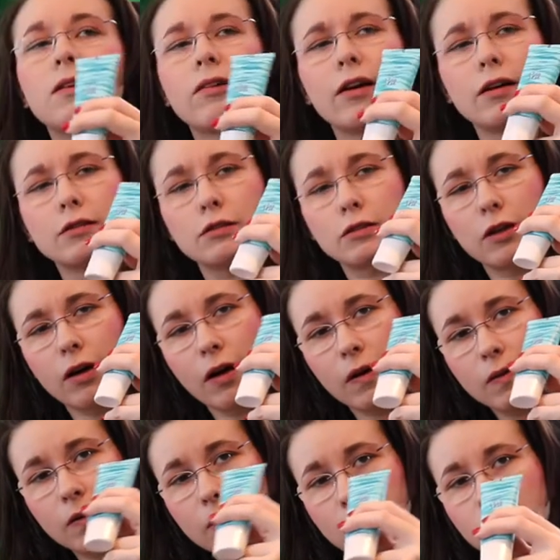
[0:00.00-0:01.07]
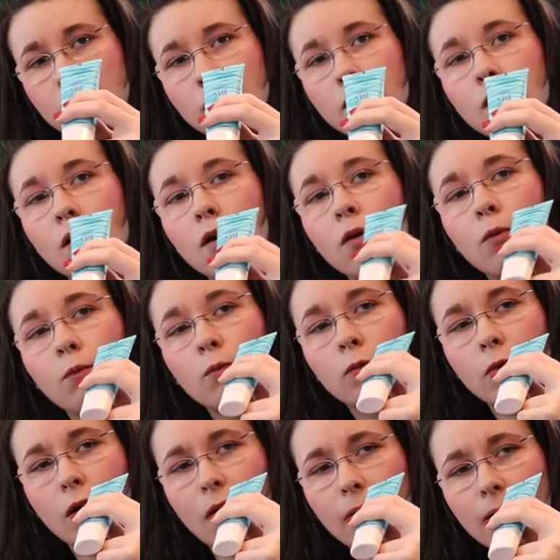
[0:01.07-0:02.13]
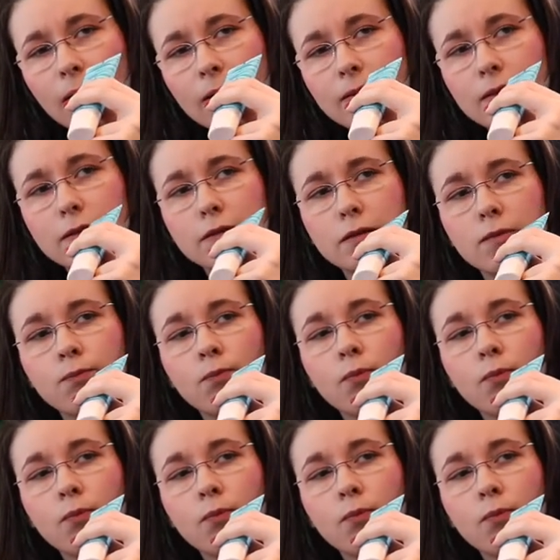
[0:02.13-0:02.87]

you guys know how this product is